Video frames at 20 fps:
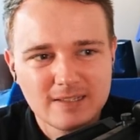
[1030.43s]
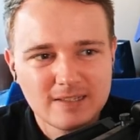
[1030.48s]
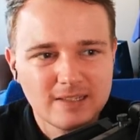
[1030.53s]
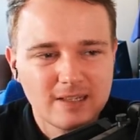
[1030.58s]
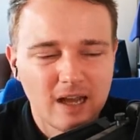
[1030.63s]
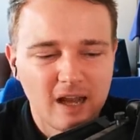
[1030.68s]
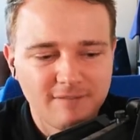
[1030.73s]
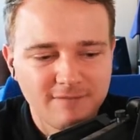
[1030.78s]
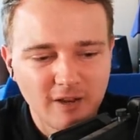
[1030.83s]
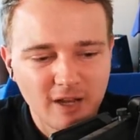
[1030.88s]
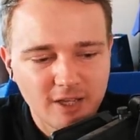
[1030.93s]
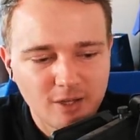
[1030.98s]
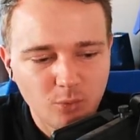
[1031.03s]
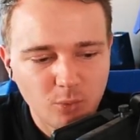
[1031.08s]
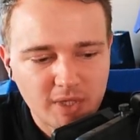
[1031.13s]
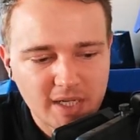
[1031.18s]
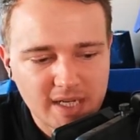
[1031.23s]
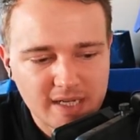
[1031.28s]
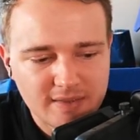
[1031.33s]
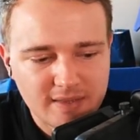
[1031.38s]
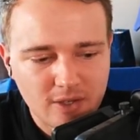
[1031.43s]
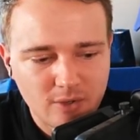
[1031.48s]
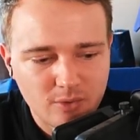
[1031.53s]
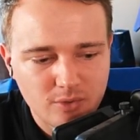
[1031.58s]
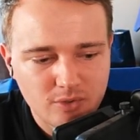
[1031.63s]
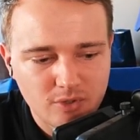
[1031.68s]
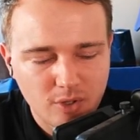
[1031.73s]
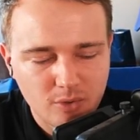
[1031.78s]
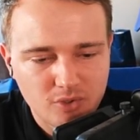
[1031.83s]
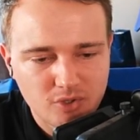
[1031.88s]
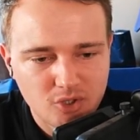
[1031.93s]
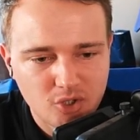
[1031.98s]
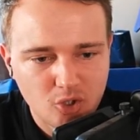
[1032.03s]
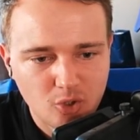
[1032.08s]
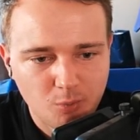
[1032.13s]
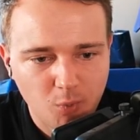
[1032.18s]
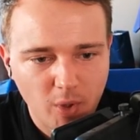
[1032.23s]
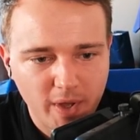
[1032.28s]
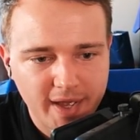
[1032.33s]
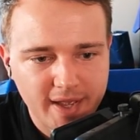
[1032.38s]
I feel like we need those 2
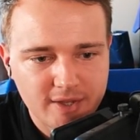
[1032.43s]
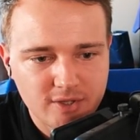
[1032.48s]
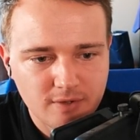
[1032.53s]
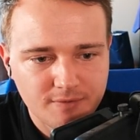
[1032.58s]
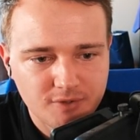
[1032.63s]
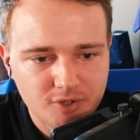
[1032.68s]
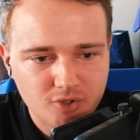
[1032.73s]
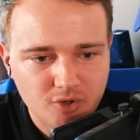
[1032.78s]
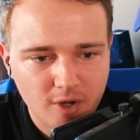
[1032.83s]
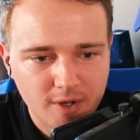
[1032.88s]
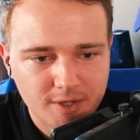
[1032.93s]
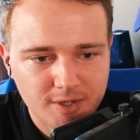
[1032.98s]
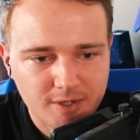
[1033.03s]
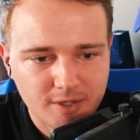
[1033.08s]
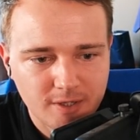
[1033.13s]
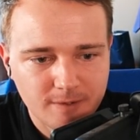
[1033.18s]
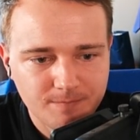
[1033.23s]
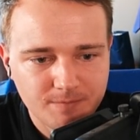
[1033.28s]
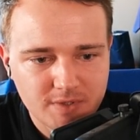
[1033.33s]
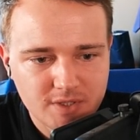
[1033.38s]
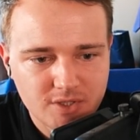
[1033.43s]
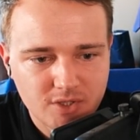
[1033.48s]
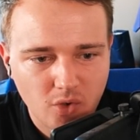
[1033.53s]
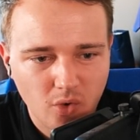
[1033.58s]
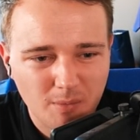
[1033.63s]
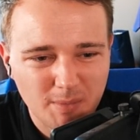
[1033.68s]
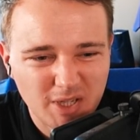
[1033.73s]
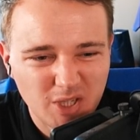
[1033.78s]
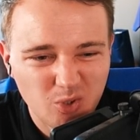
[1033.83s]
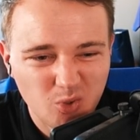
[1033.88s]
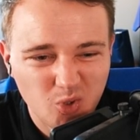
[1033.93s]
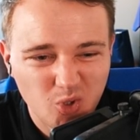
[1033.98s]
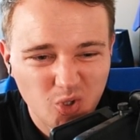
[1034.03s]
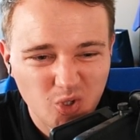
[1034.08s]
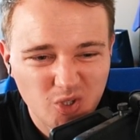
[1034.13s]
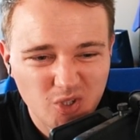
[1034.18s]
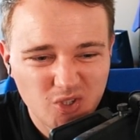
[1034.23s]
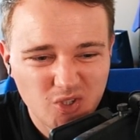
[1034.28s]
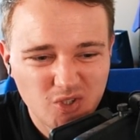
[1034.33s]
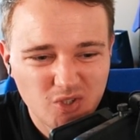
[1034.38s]
players off the striker. So, I mean, you
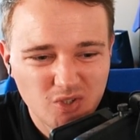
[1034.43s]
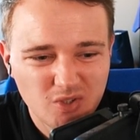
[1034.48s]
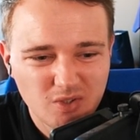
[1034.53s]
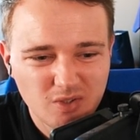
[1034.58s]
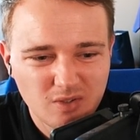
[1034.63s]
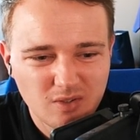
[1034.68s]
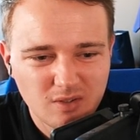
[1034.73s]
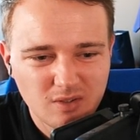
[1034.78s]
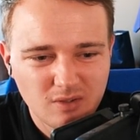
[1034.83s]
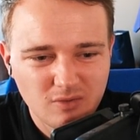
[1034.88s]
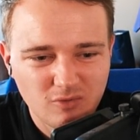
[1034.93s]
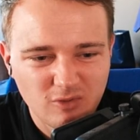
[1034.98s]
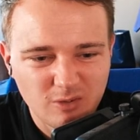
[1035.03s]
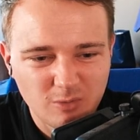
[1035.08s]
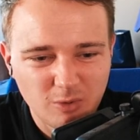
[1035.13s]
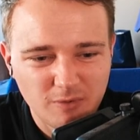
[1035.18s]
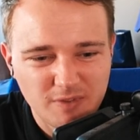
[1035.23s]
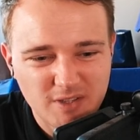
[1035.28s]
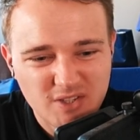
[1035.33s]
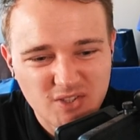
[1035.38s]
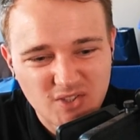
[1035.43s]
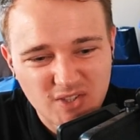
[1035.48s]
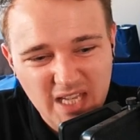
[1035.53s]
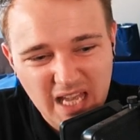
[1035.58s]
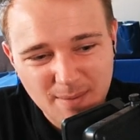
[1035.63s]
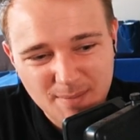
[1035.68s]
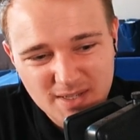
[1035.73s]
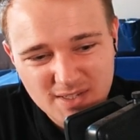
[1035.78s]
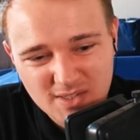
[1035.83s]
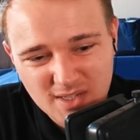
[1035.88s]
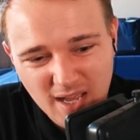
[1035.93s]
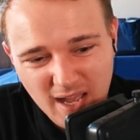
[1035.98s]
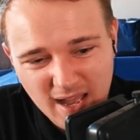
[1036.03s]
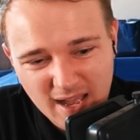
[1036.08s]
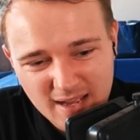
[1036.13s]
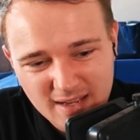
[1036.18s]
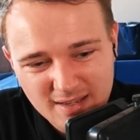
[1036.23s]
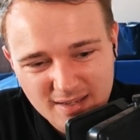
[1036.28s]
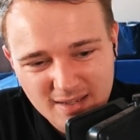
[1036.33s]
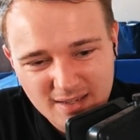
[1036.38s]
could remove the CM
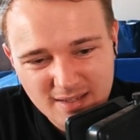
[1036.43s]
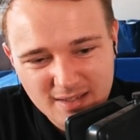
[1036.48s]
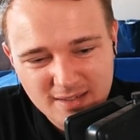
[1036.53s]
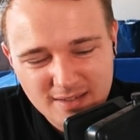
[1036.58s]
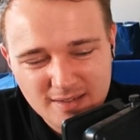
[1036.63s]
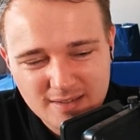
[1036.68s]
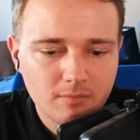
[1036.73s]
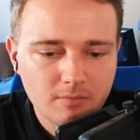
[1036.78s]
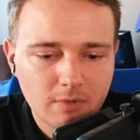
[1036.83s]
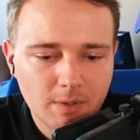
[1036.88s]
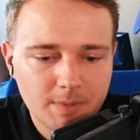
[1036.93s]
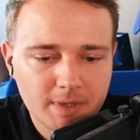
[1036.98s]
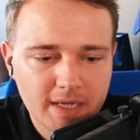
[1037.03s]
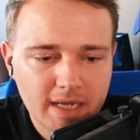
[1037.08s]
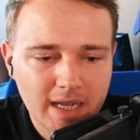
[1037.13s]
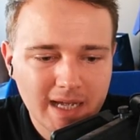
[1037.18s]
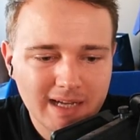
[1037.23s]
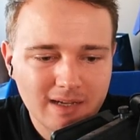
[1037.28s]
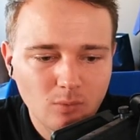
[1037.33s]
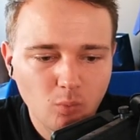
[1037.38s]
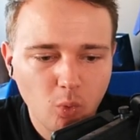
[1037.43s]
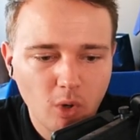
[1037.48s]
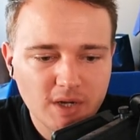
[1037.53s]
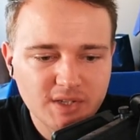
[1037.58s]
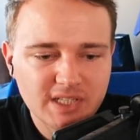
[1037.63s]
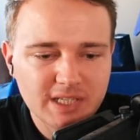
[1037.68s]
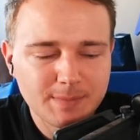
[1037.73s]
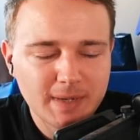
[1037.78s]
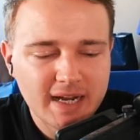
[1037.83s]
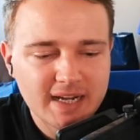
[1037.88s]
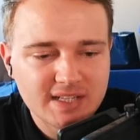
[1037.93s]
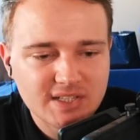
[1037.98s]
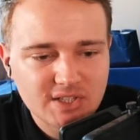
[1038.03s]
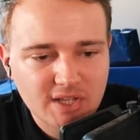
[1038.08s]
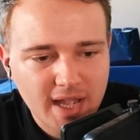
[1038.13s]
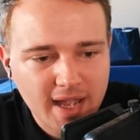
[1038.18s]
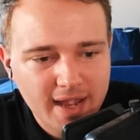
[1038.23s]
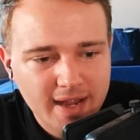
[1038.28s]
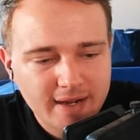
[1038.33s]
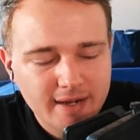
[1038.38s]
attack. Maybe get White at the back
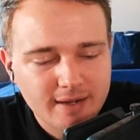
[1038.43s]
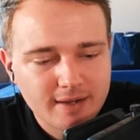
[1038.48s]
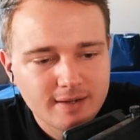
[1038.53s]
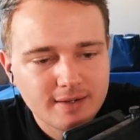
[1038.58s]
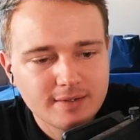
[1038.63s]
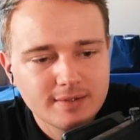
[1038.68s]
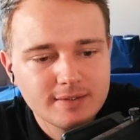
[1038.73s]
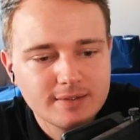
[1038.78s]
attack